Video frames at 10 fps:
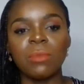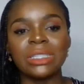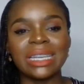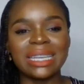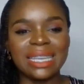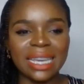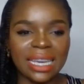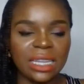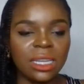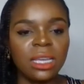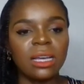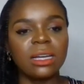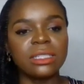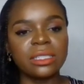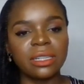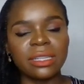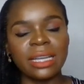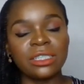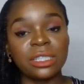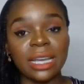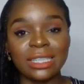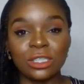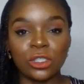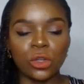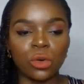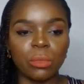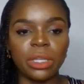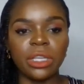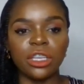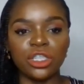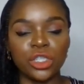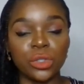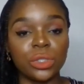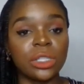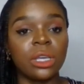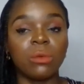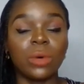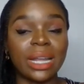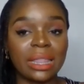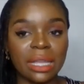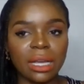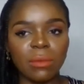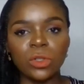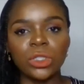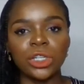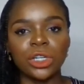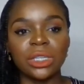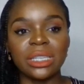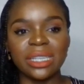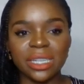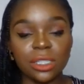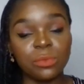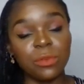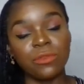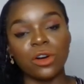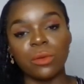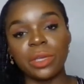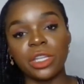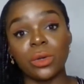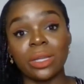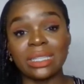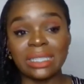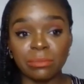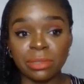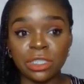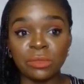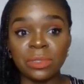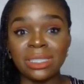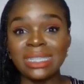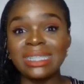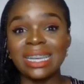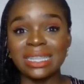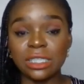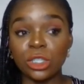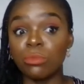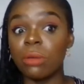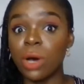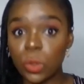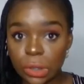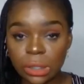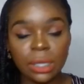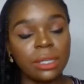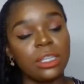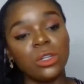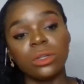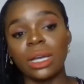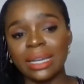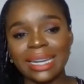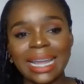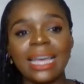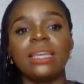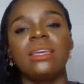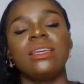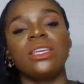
But again, considering that she has so many issues, when I think about her years performing, at the championship, she tends to bum out. Not gonna lie,